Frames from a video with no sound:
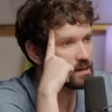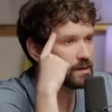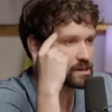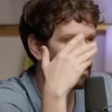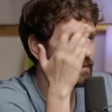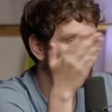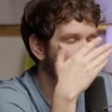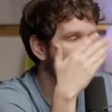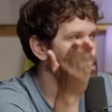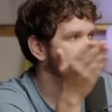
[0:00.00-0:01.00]
So in the
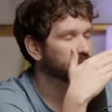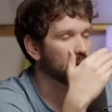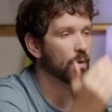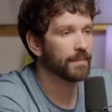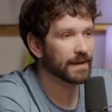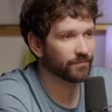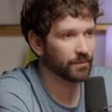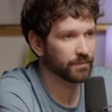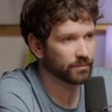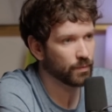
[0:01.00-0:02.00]
process of going back and
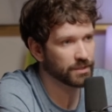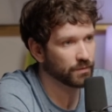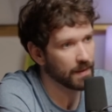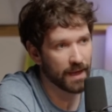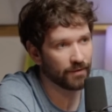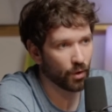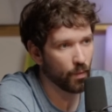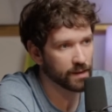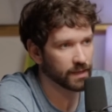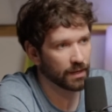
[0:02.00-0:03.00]
forth with Twitch, they might have
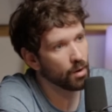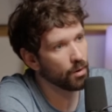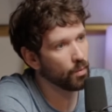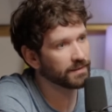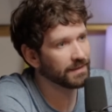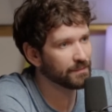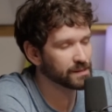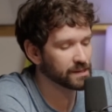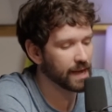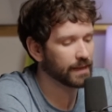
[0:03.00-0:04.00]
requested like, oh, well, what DMs
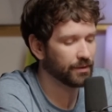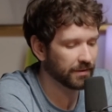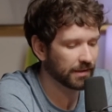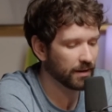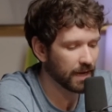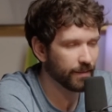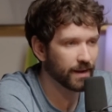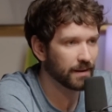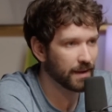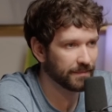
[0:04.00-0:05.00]
exactly are you talking
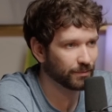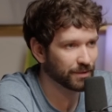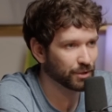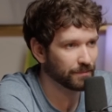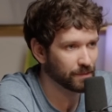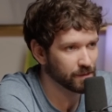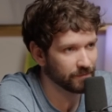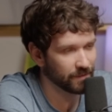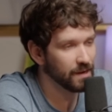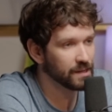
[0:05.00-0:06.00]
about? And maybe Twitch shipped those
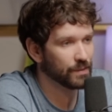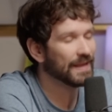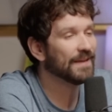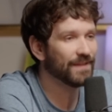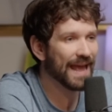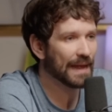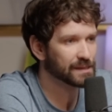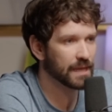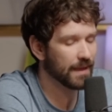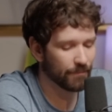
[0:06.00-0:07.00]
over. So if he
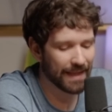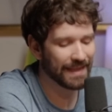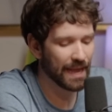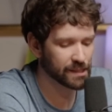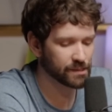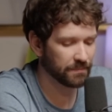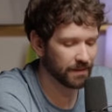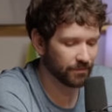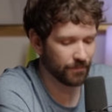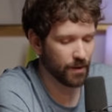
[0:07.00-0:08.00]
has that, my guess is it would
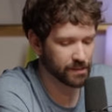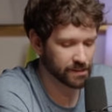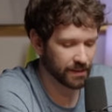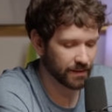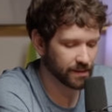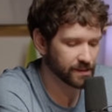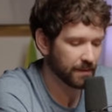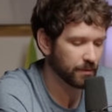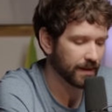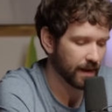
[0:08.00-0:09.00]
be through a process like this.
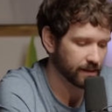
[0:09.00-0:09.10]
That'd be my guess.